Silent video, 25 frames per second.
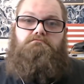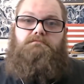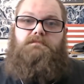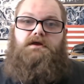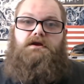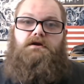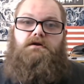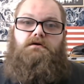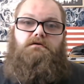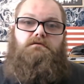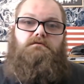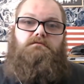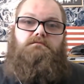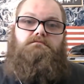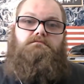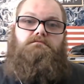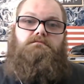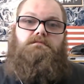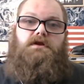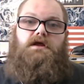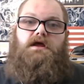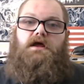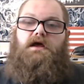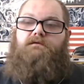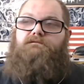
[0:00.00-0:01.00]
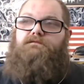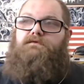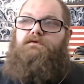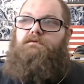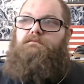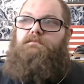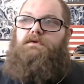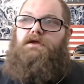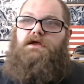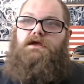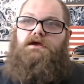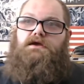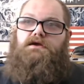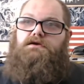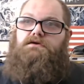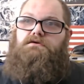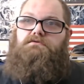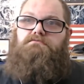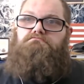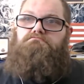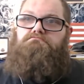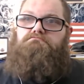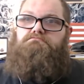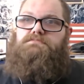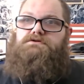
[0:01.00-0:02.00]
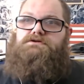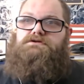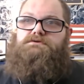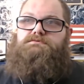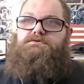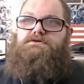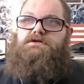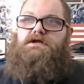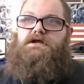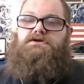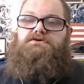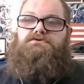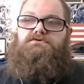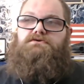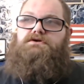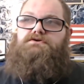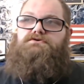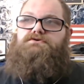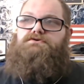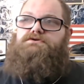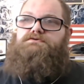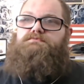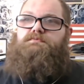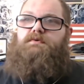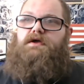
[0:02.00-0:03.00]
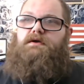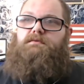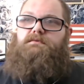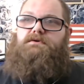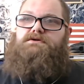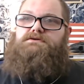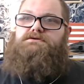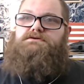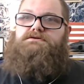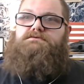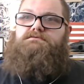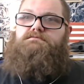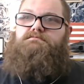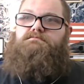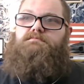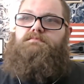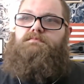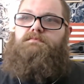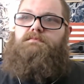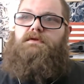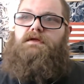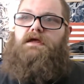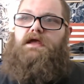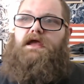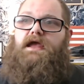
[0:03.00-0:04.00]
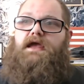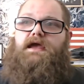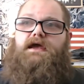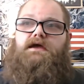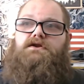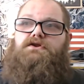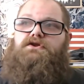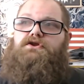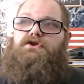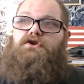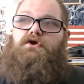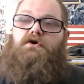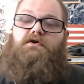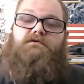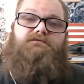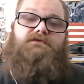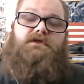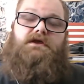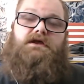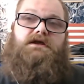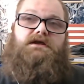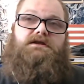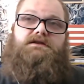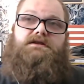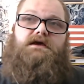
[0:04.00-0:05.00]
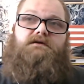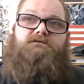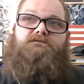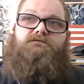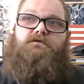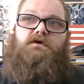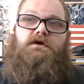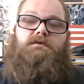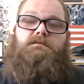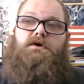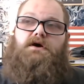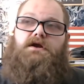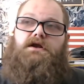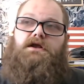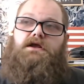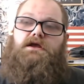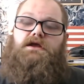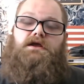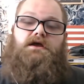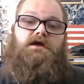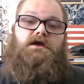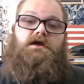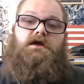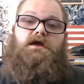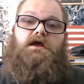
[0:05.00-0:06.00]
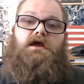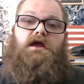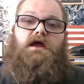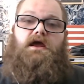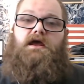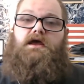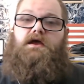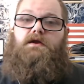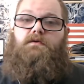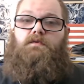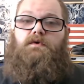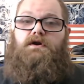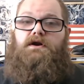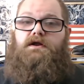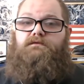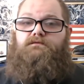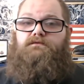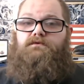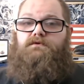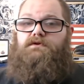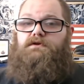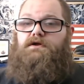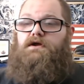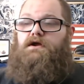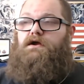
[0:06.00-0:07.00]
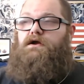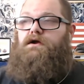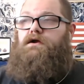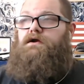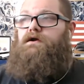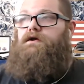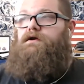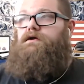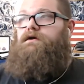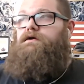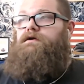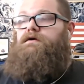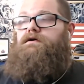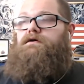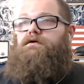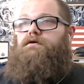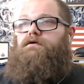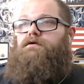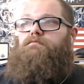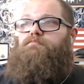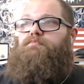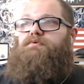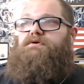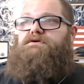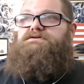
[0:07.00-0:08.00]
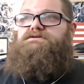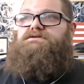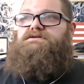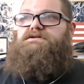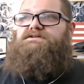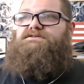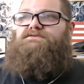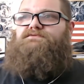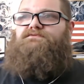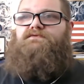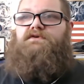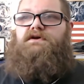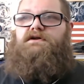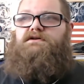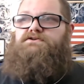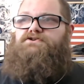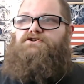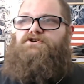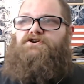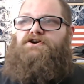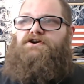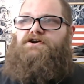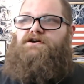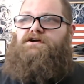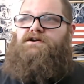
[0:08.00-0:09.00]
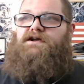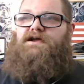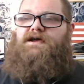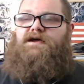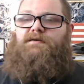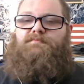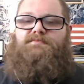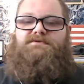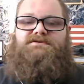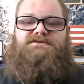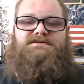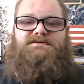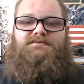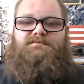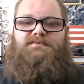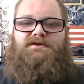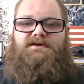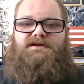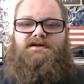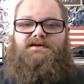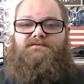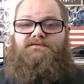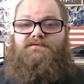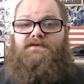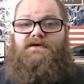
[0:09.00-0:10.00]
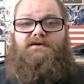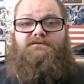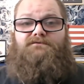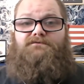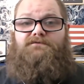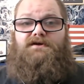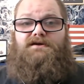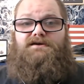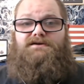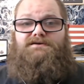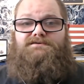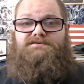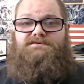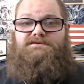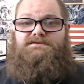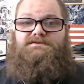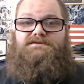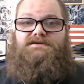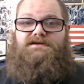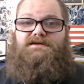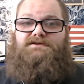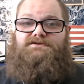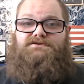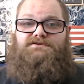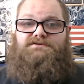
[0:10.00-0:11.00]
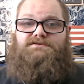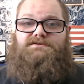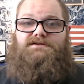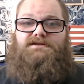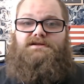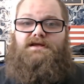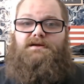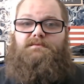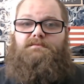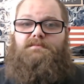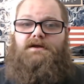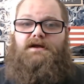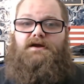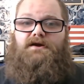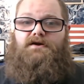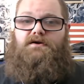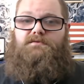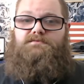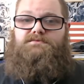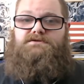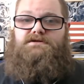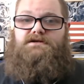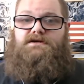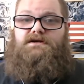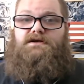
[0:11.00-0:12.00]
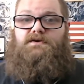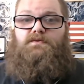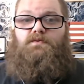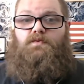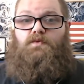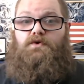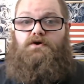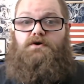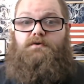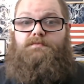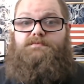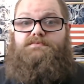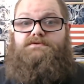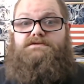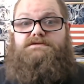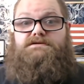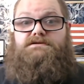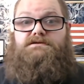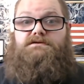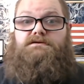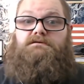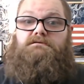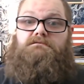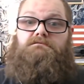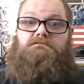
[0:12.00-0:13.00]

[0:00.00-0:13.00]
They don't have to make substantial interest payments, and if they get that free money and whatever their business venture happens to be, if that fails, they just claim bankruptcy, and whoops,